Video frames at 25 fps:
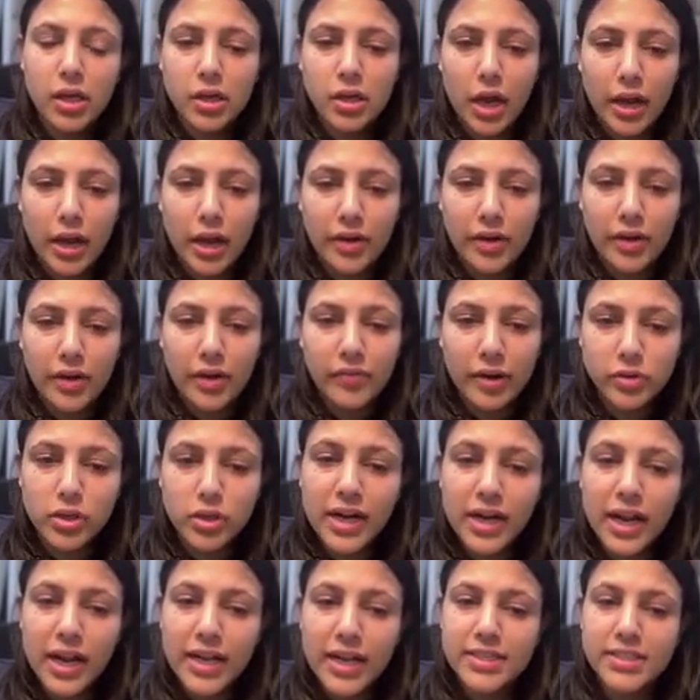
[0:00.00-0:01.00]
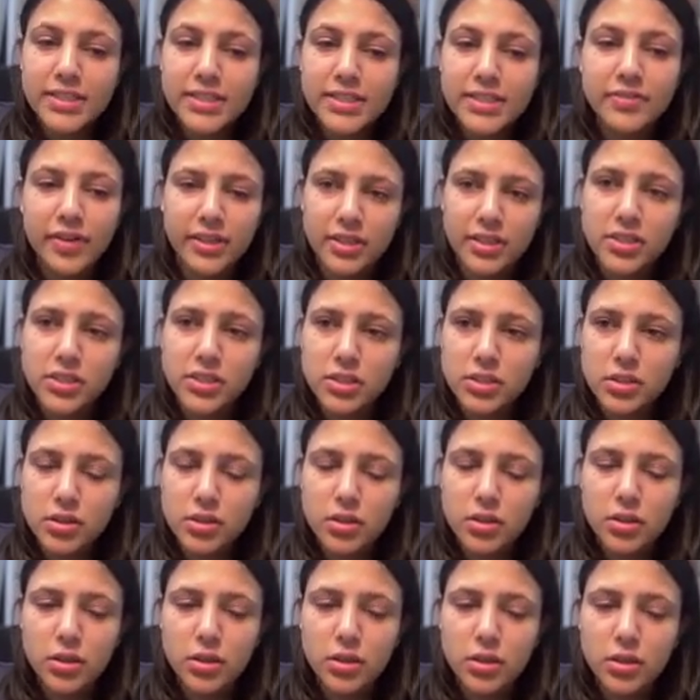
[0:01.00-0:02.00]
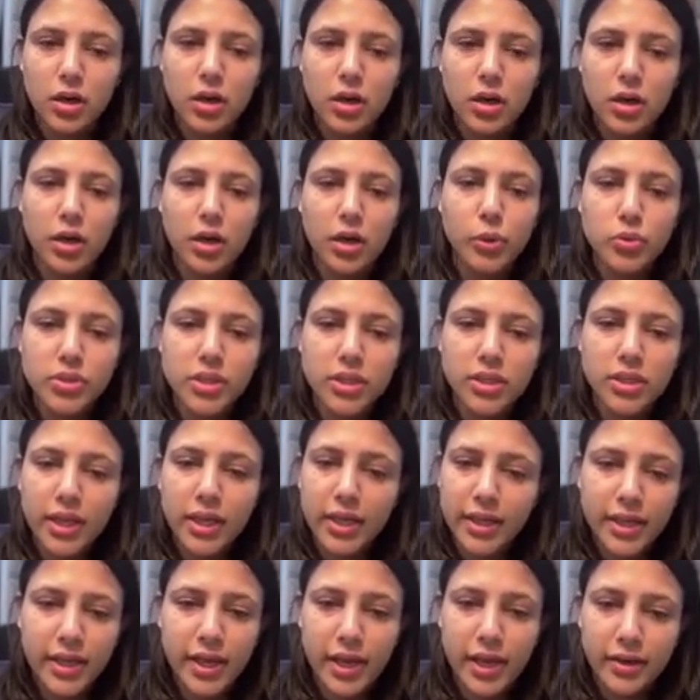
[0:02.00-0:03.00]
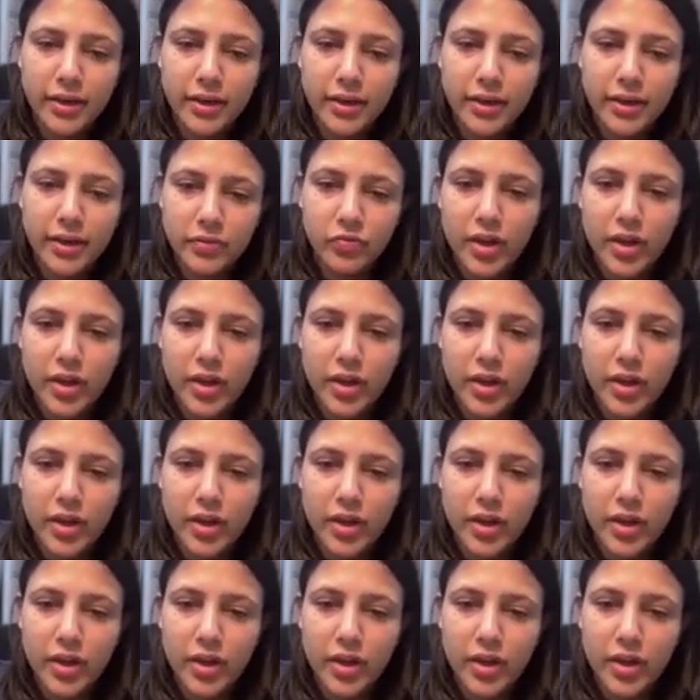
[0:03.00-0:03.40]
And we have to classify this using the KNN,